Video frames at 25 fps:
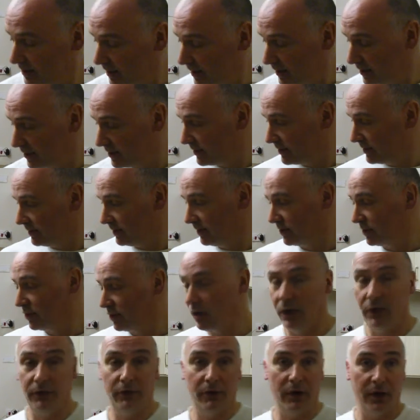to this
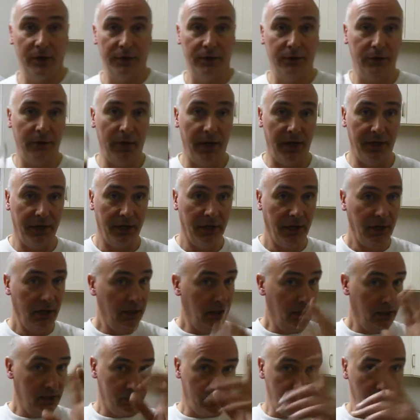Colorado Red.
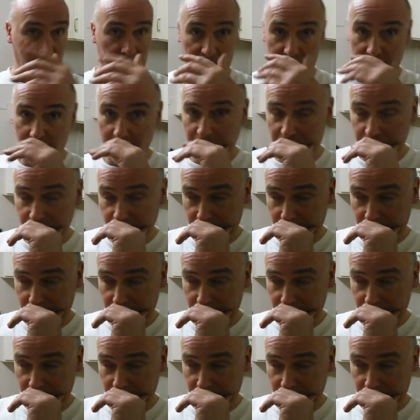Sorry.